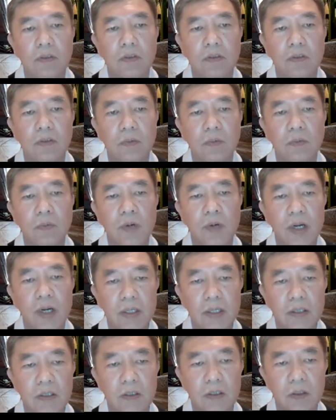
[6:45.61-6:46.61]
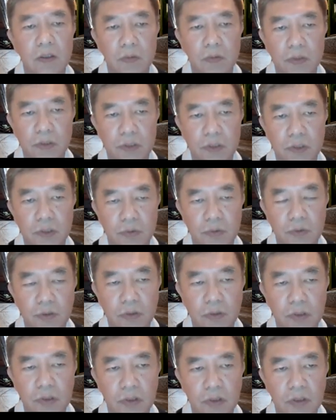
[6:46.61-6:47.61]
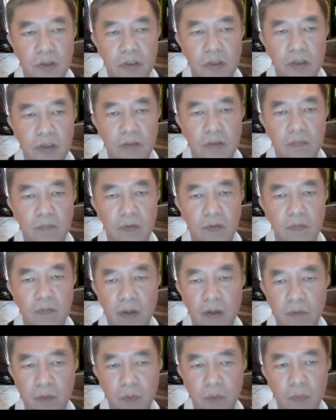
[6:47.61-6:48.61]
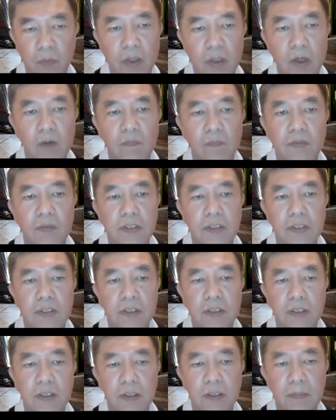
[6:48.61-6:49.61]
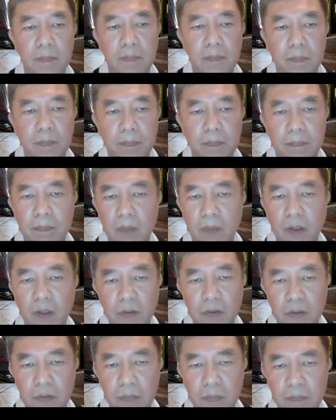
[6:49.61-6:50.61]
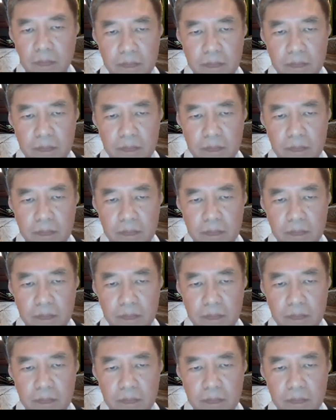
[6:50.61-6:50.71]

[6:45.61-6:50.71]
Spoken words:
to write the Lotus Sutra everyone? Obviously, in one of the,